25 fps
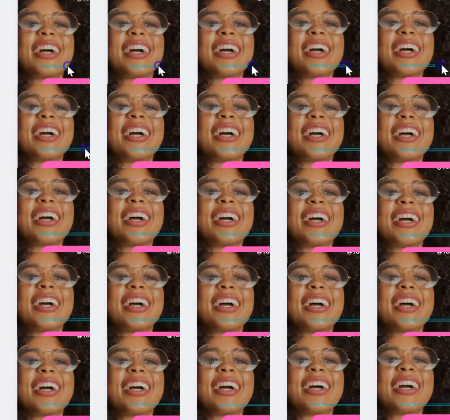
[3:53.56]

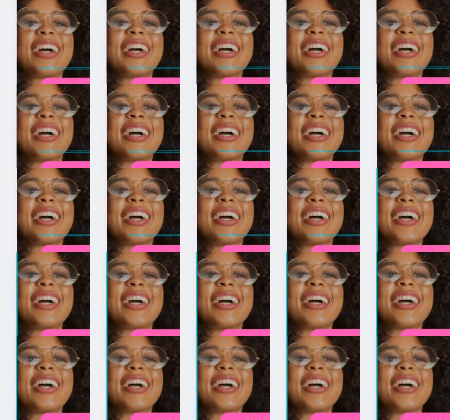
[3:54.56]
(no one is talking)